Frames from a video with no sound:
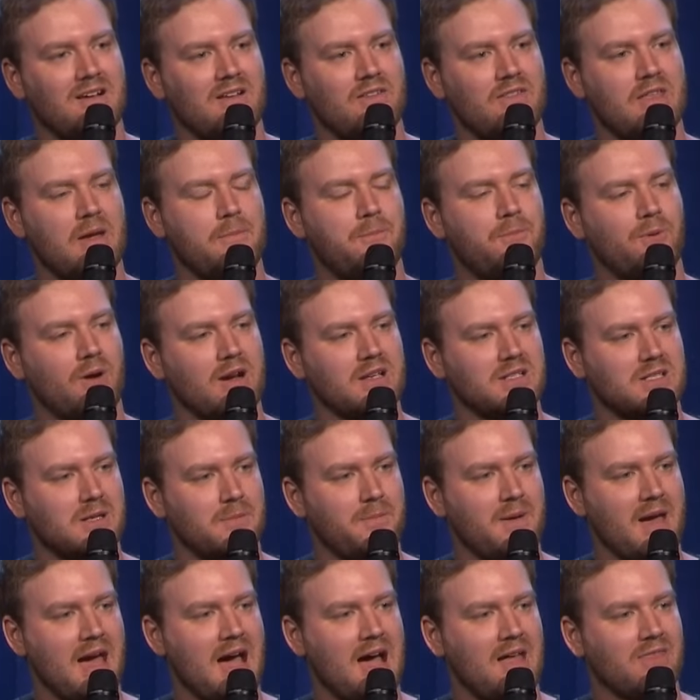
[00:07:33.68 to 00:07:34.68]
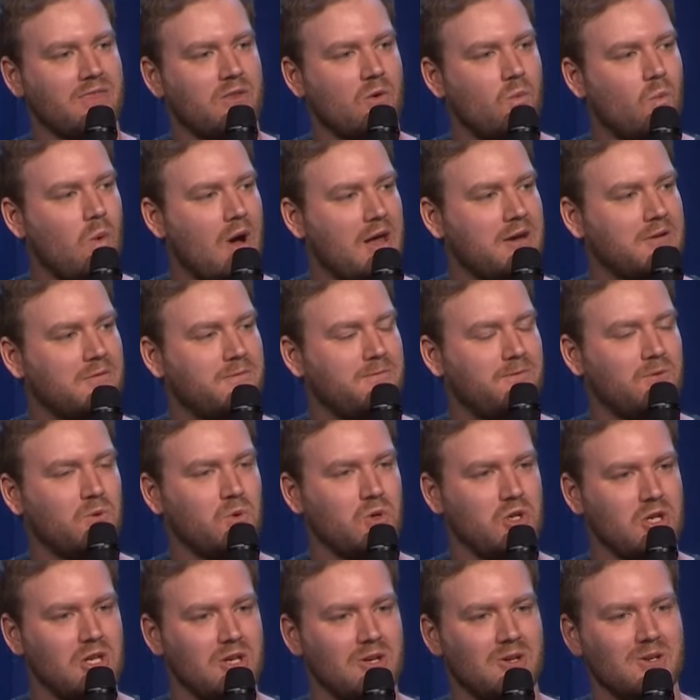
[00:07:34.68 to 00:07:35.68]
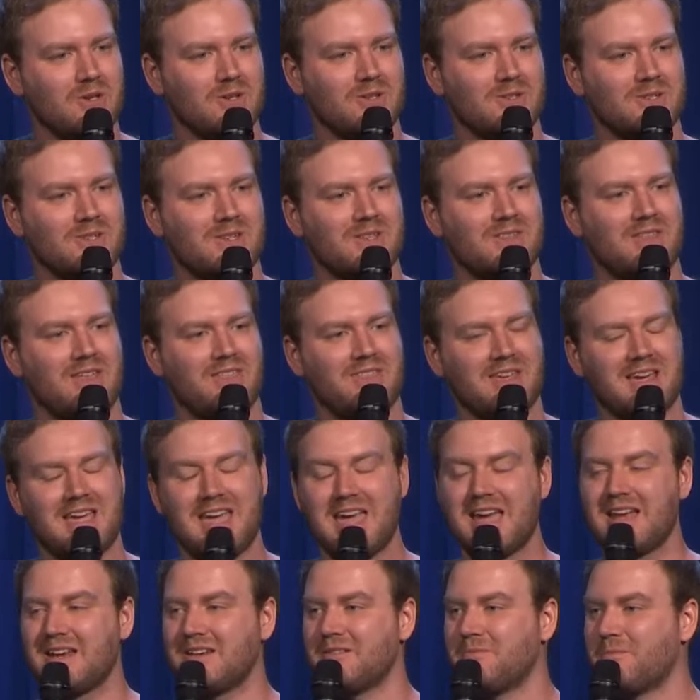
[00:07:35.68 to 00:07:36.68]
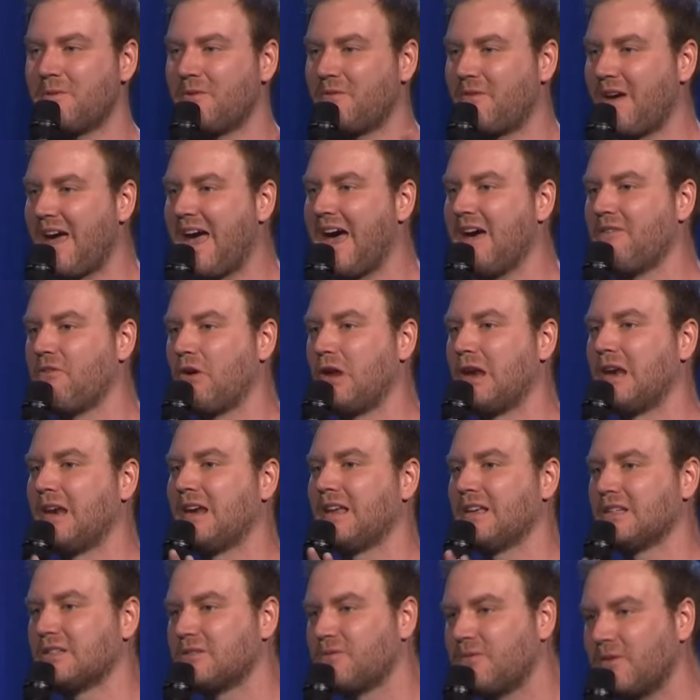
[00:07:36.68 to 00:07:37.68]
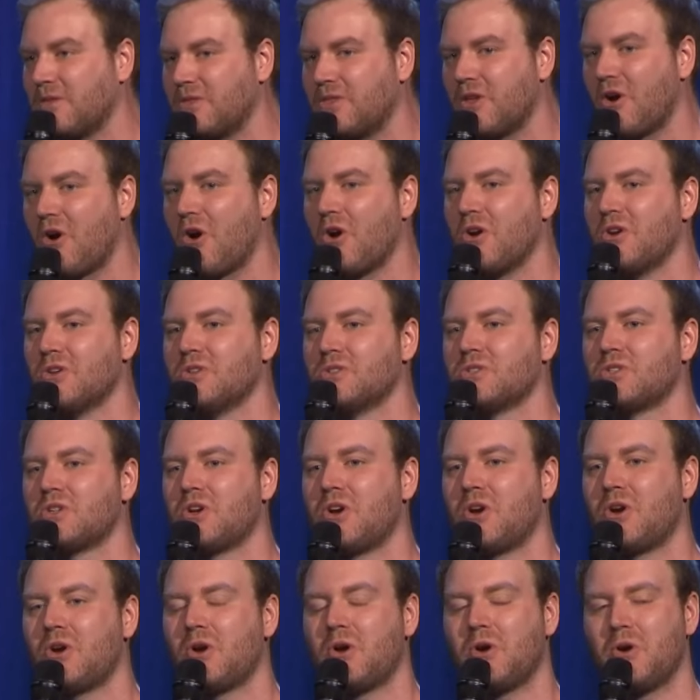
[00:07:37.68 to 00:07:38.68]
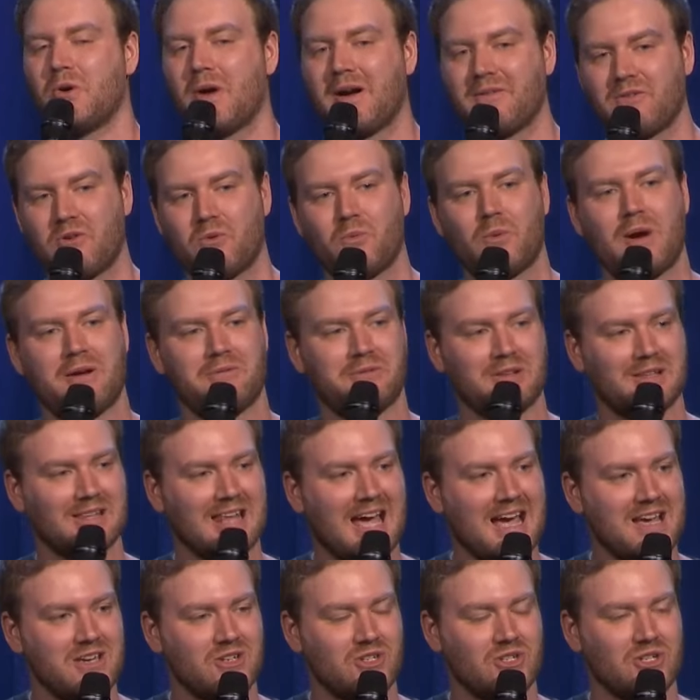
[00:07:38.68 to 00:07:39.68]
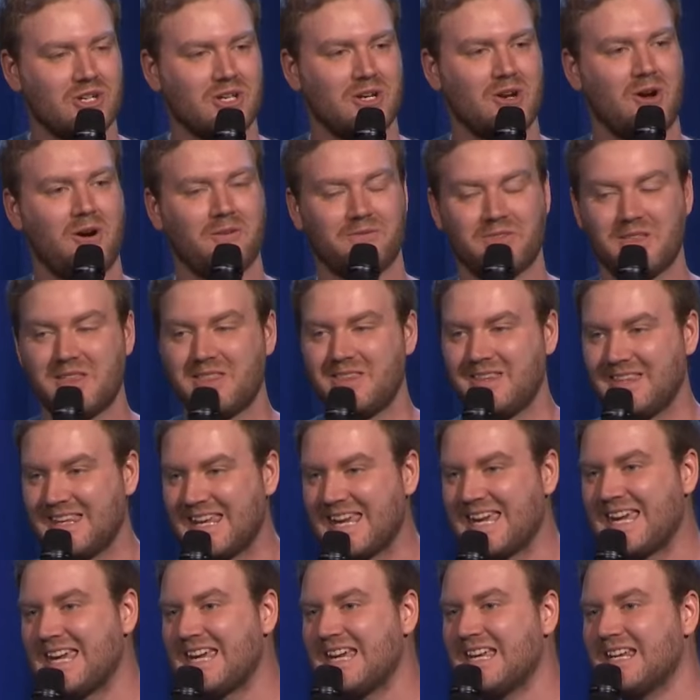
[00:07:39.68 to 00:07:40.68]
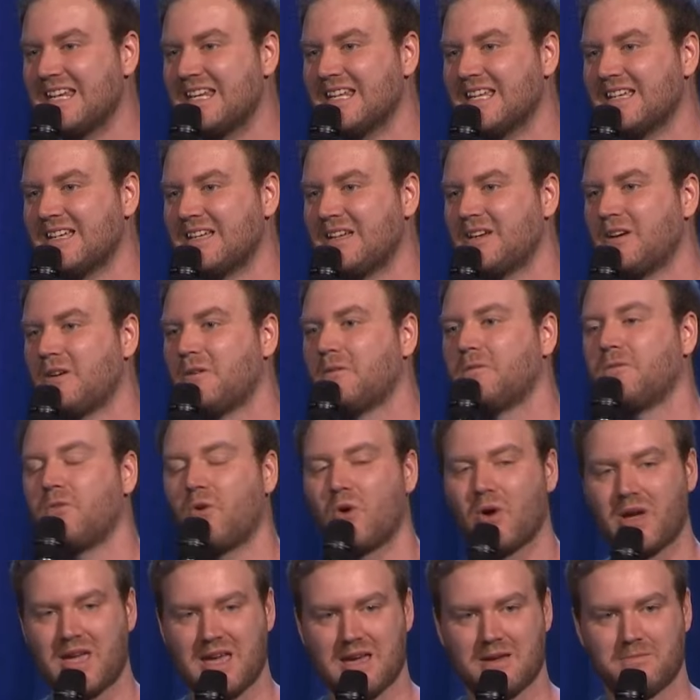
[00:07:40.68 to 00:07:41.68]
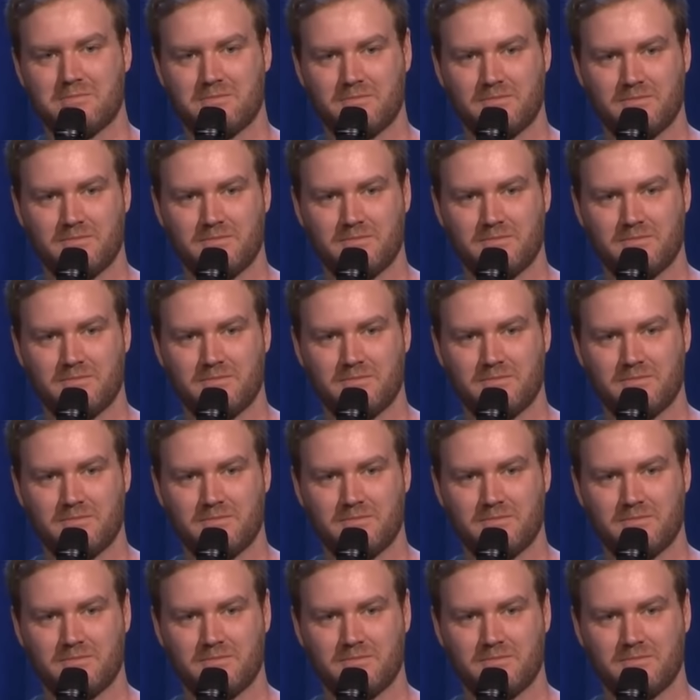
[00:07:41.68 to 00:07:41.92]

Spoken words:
that brings about the wonderful news that the kingdom of heaven is for those who have a revelation of the need for him.